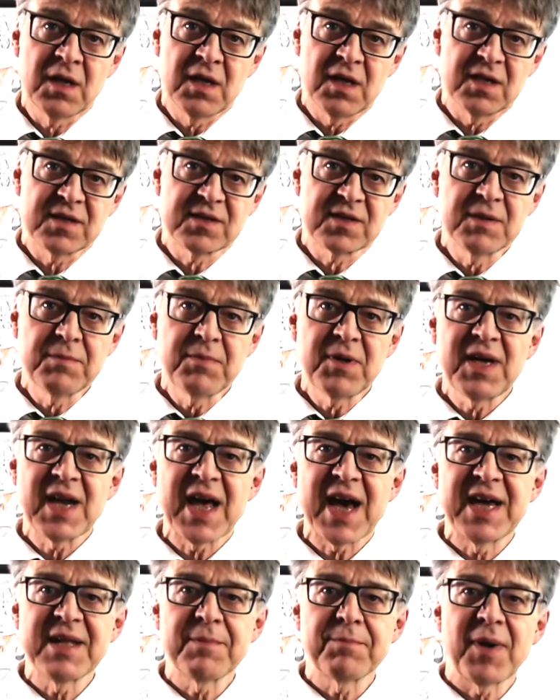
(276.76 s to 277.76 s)
A simple
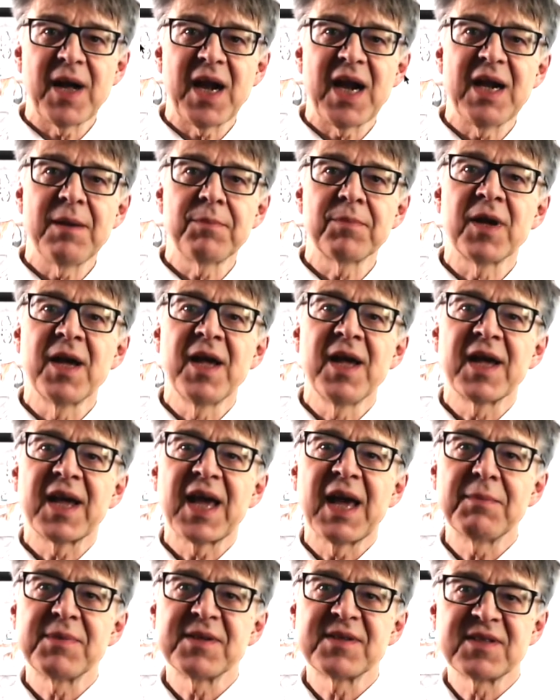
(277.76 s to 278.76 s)
light bulb
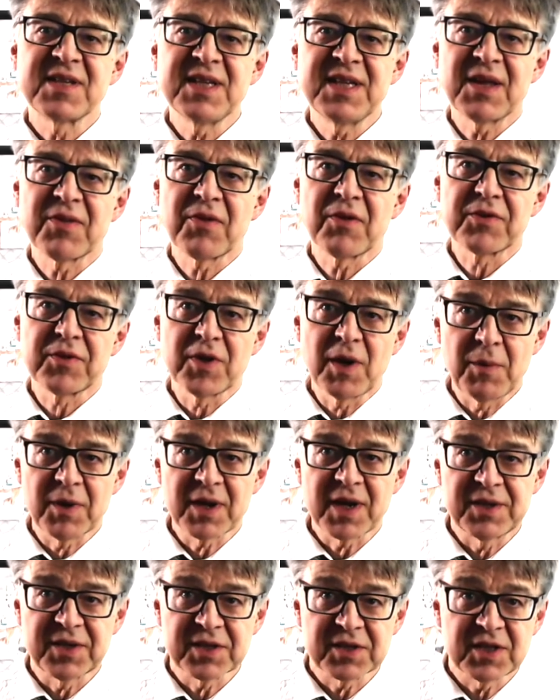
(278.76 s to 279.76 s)
can be seen as a thermal
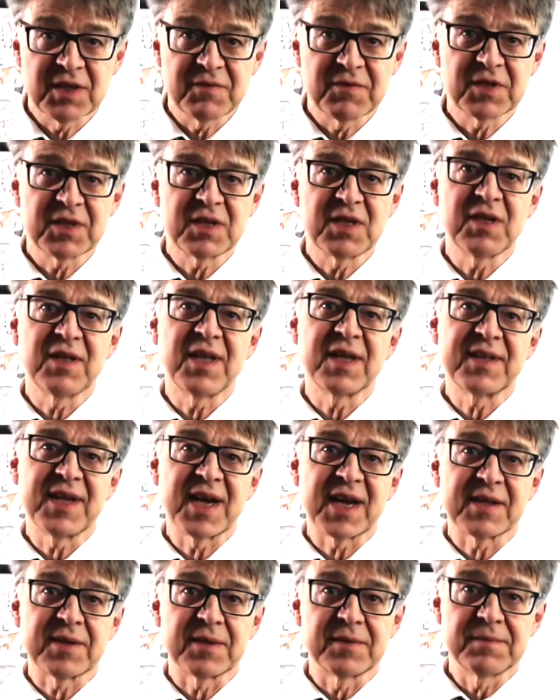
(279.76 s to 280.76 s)
conductivity
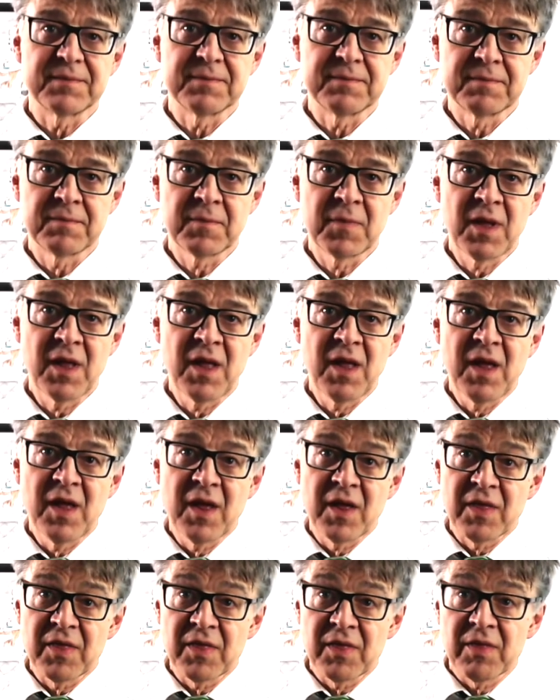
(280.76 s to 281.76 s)
detector.
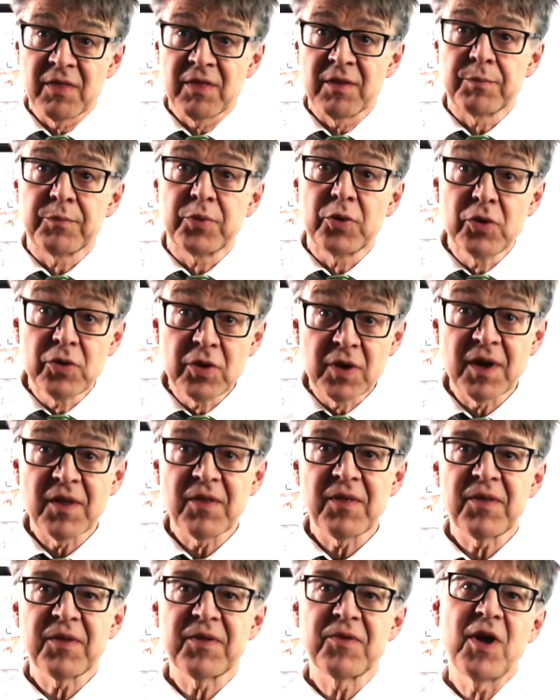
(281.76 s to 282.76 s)
The poorer
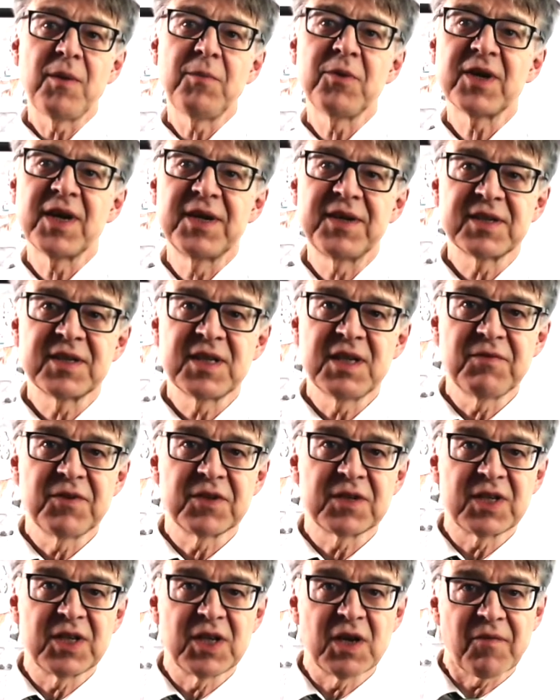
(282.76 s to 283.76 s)
the thermal
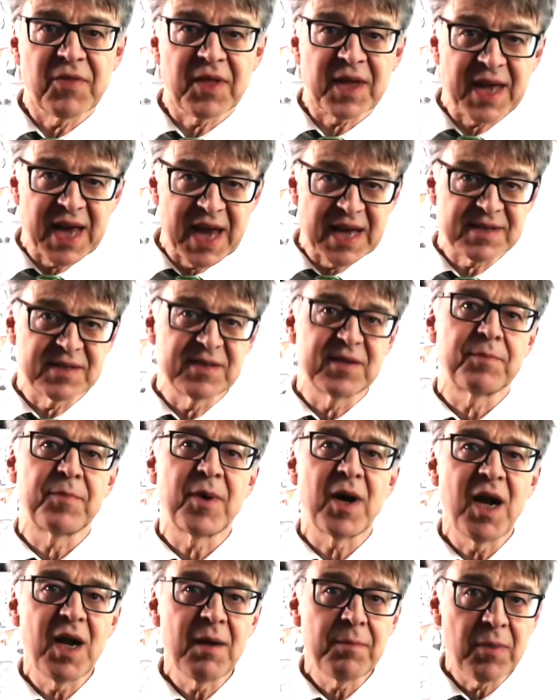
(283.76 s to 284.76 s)
conductivity of the gas in the
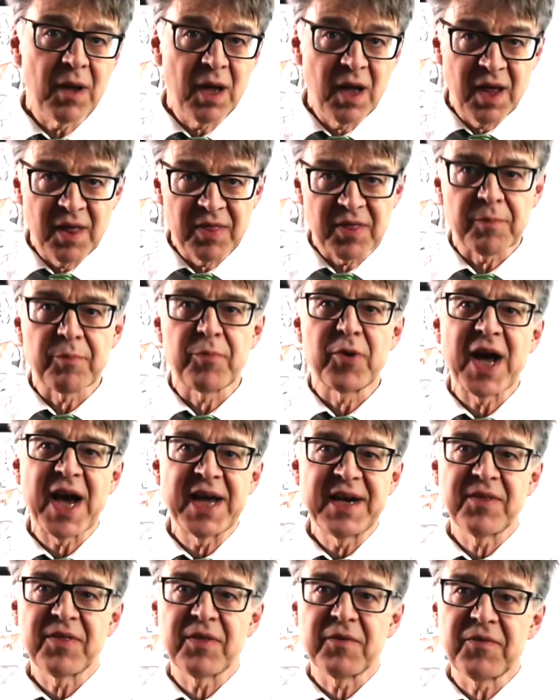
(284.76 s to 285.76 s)
bulb, the
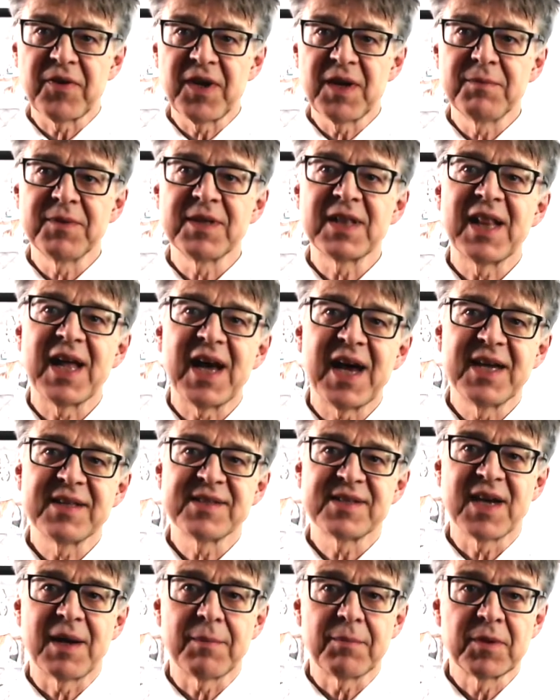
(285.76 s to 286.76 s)
brighter the filament
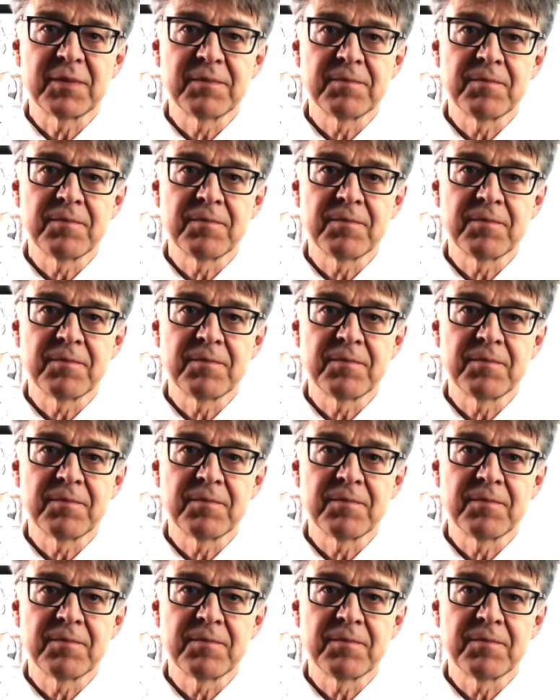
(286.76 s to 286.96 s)
lights up.